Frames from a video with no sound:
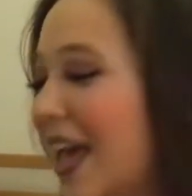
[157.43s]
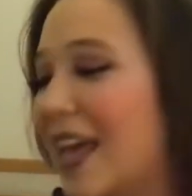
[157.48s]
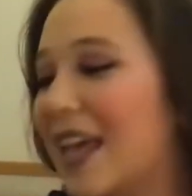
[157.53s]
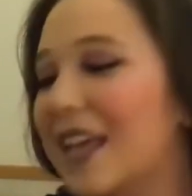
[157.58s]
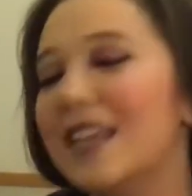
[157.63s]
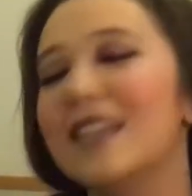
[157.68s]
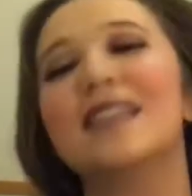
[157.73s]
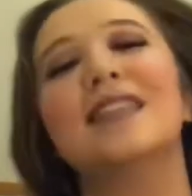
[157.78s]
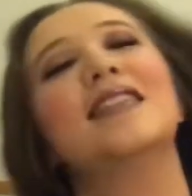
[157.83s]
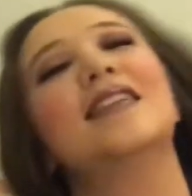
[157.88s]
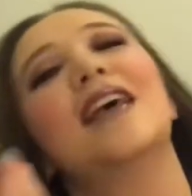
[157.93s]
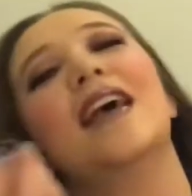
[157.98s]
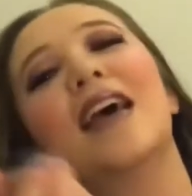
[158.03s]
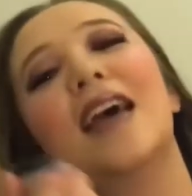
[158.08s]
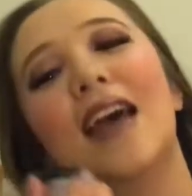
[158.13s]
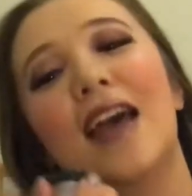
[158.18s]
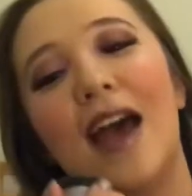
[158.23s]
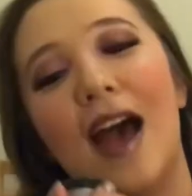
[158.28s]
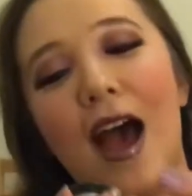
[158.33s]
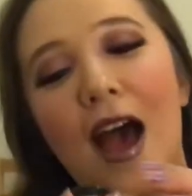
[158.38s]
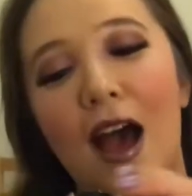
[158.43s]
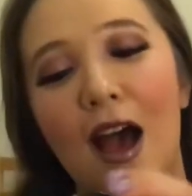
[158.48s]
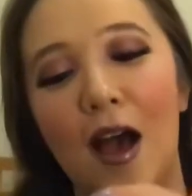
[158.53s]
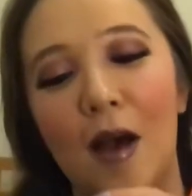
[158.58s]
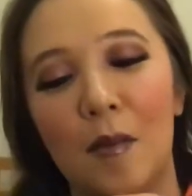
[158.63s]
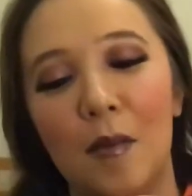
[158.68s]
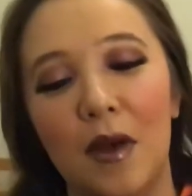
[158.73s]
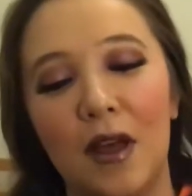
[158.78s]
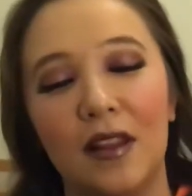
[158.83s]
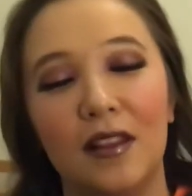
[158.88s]
is
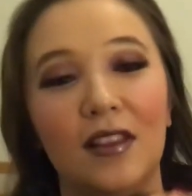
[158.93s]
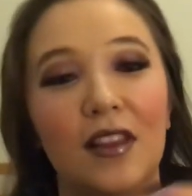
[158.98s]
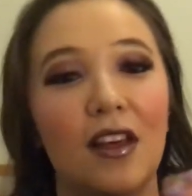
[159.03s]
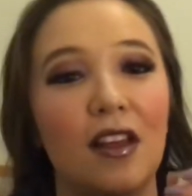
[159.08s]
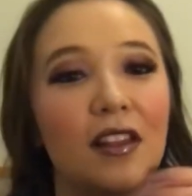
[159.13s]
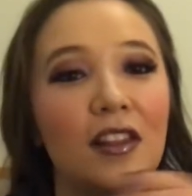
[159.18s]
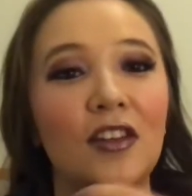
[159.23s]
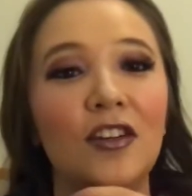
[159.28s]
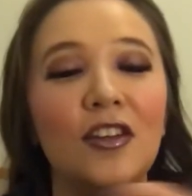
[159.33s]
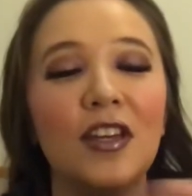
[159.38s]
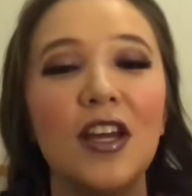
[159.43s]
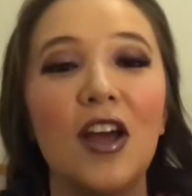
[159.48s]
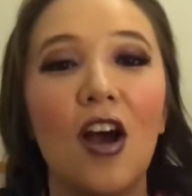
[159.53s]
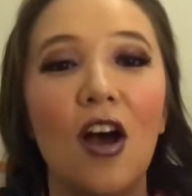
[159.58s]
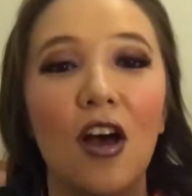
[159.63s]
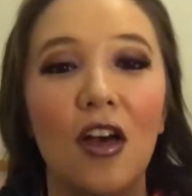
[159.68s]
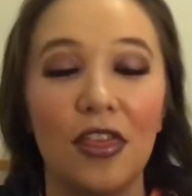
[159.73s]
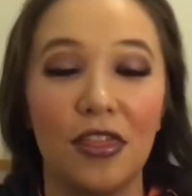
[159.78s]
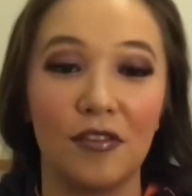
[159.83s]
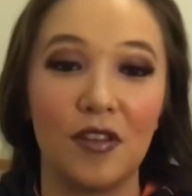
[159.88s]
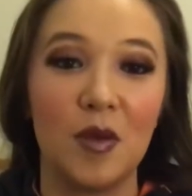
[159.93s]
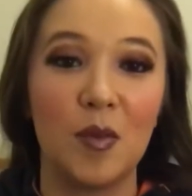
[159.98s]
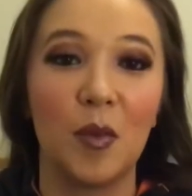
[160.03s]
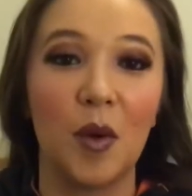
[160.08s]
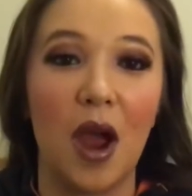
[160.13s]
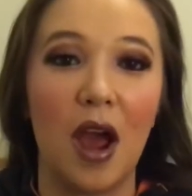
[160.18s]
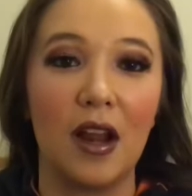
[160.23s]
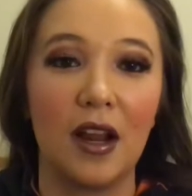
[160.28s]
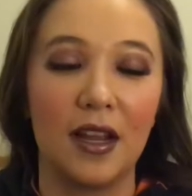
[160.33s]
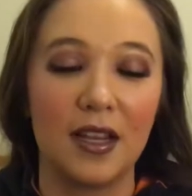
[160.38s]
literally all 3
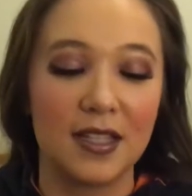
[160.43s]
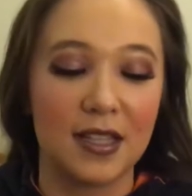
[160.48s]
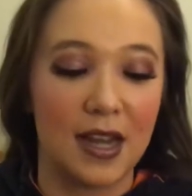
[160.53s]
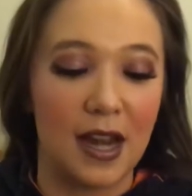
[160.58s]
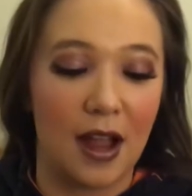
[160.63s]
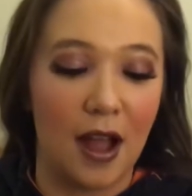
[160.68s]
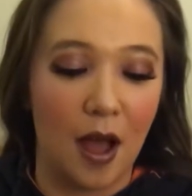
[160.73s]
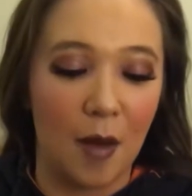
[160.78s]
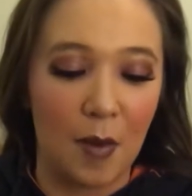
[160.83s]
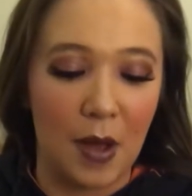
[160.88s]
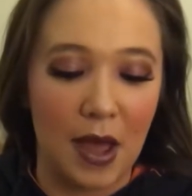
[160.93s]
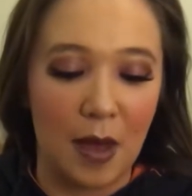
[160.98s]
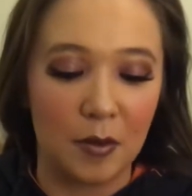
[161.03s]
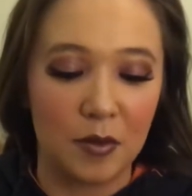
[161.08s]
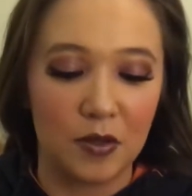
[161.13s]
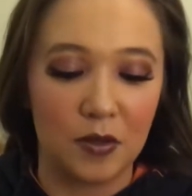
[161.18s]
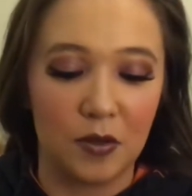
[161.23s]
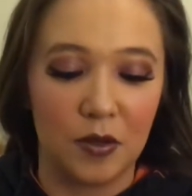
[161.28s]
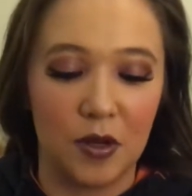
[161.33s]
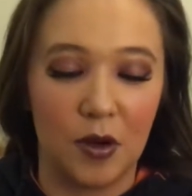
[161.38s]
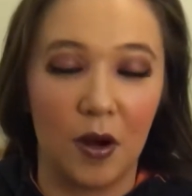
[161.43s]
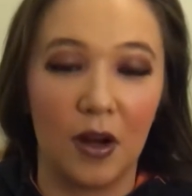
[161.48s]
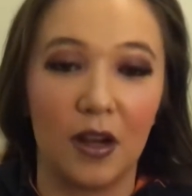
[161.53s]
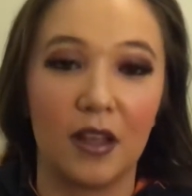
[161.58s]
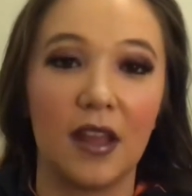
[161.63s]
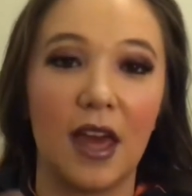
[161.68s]
products that I got by Absolute New York.